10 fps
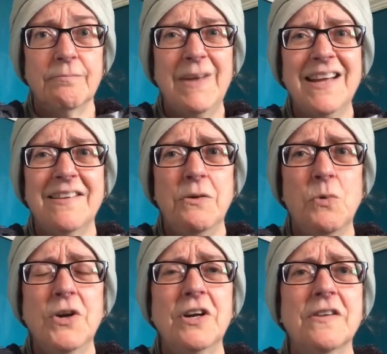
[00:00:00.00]
Makes you
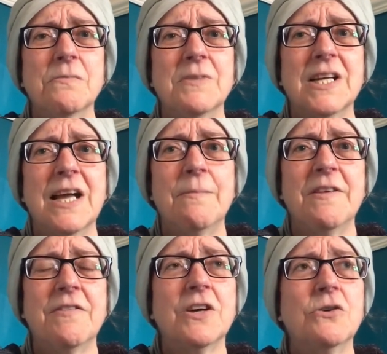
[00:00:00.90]
wonder sometimes
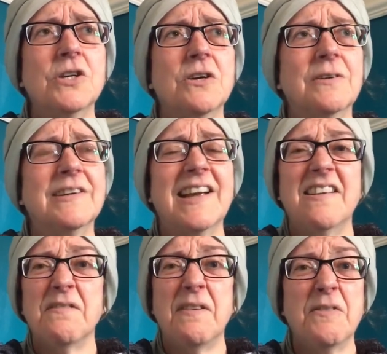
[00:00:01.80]
if the good old
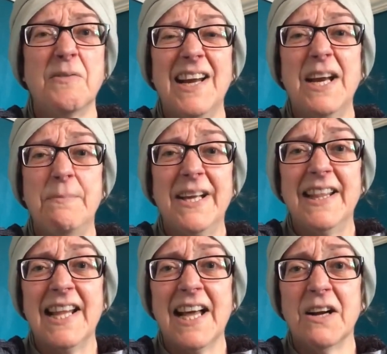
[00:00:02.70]
days have ever really
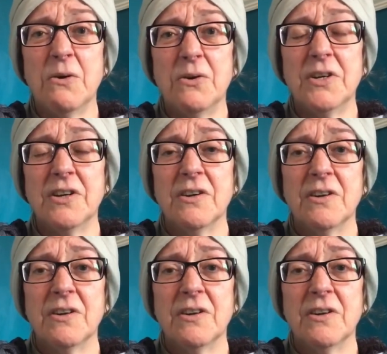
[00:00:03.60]
been that good.